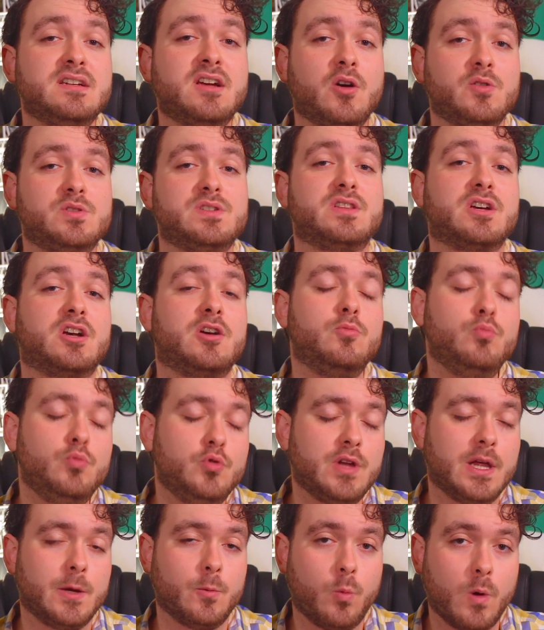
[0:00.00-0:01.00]
go to the
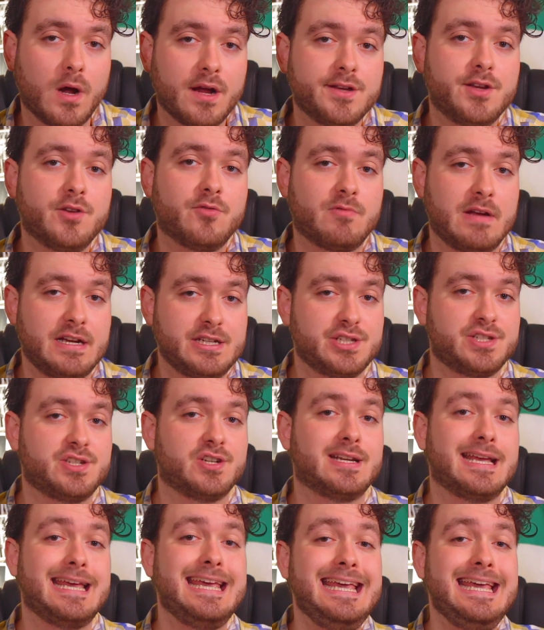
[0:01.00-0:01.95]
comune where you're registered